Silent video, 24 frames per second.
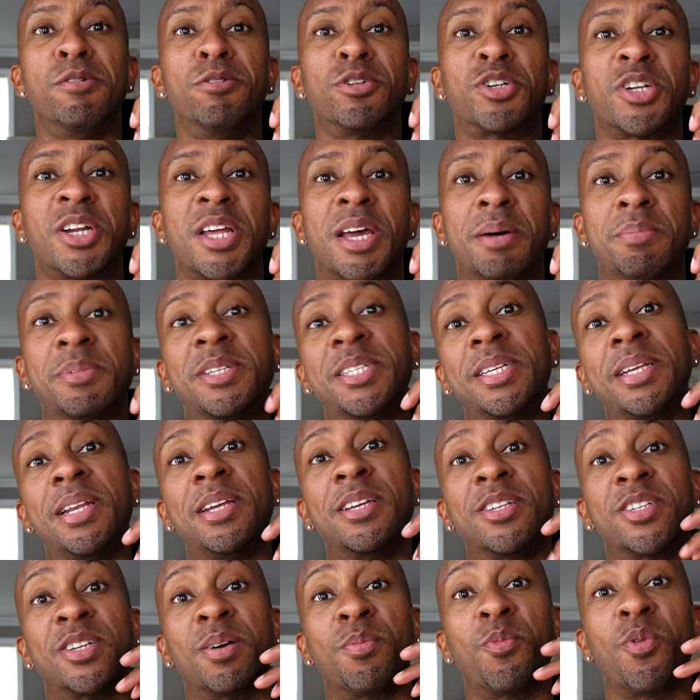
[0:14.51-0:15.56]
Usually, I'm
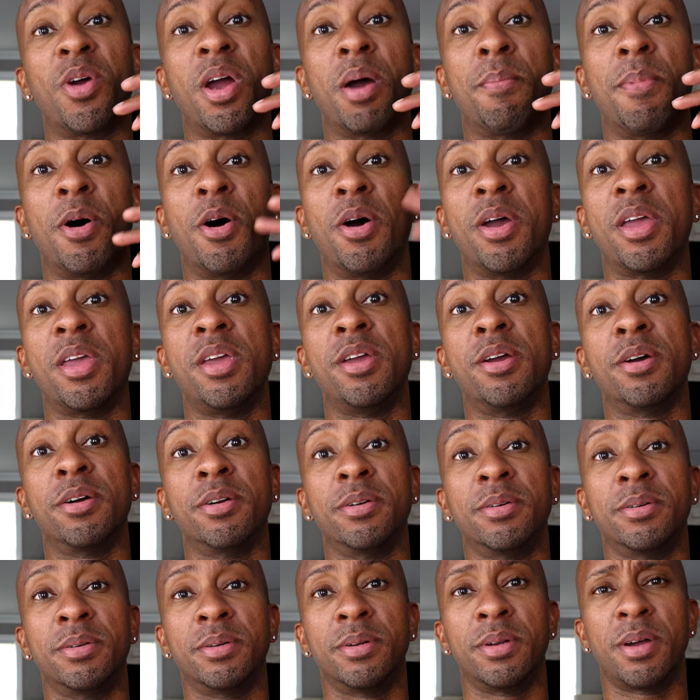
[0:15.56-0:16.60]
sitting somewhere about
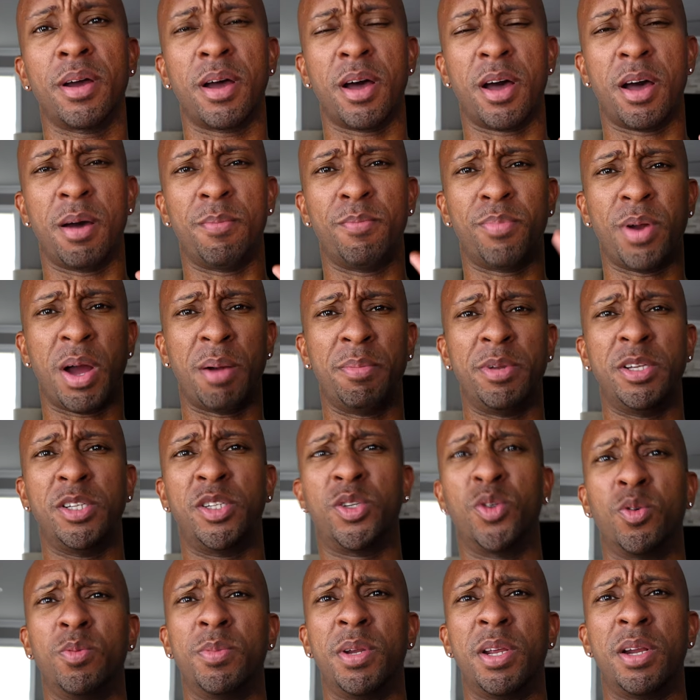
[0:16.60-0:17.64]
here, um, probably
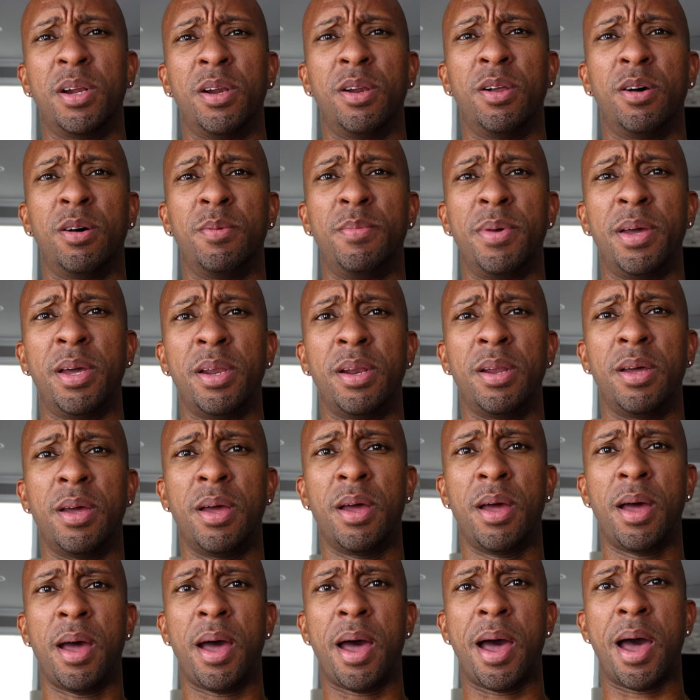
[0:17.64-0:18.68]
zoomed in a little bit.
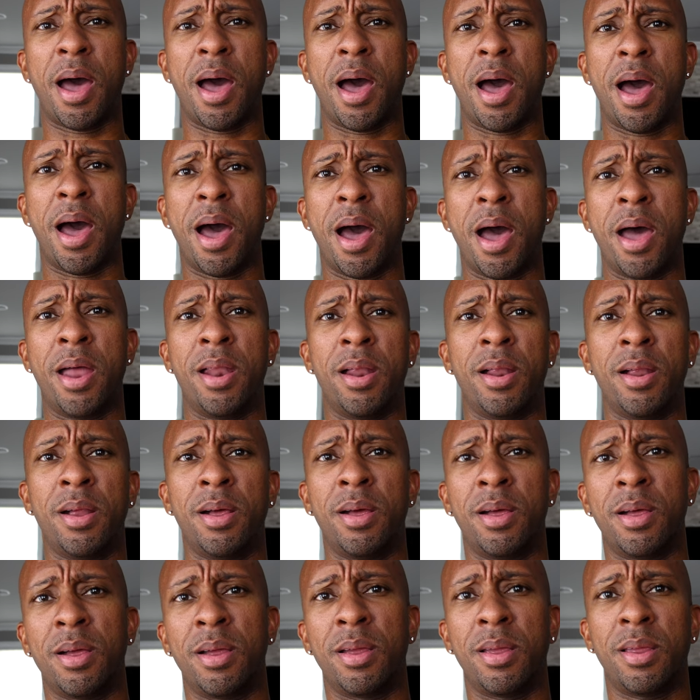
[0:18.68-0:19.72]
Uh,
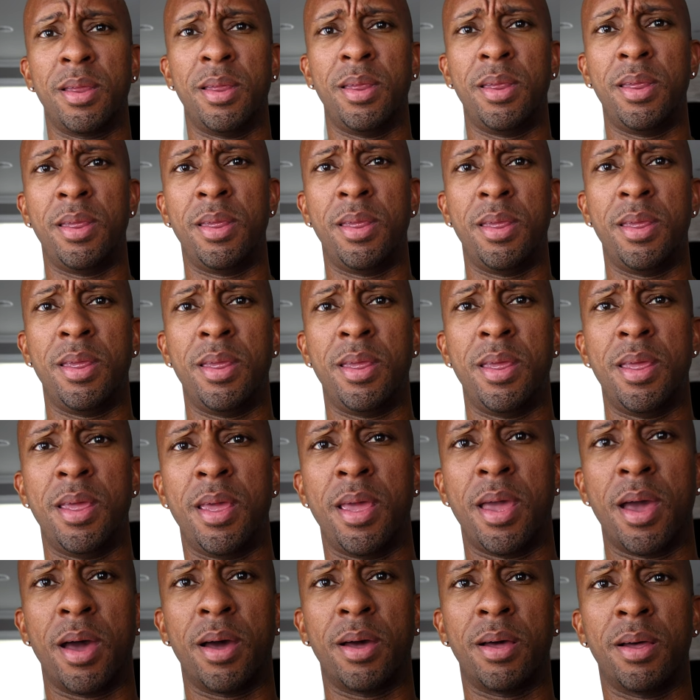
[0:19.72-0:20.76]

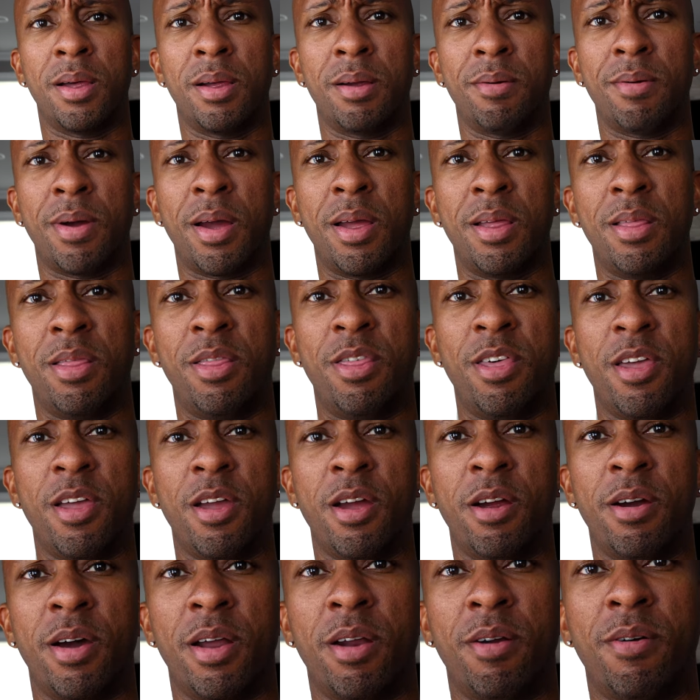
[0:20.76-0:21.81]
yeah, right
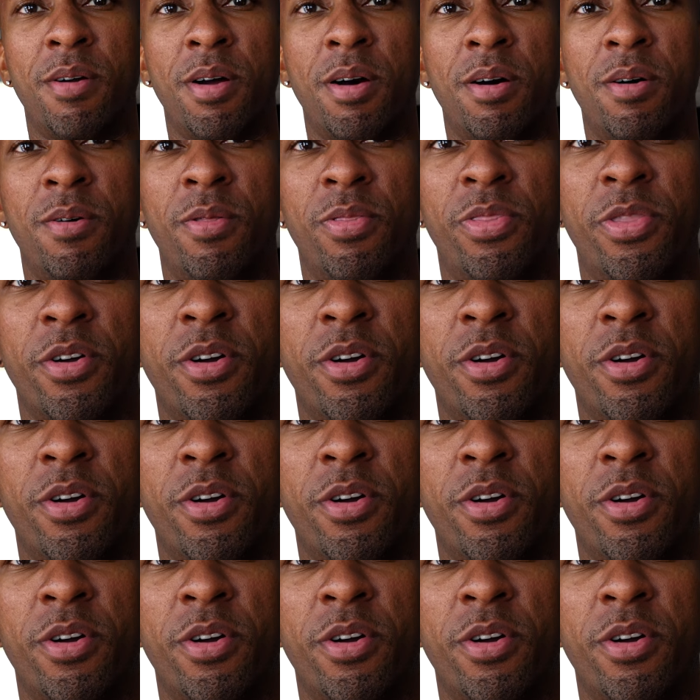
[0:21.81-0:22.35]
there at around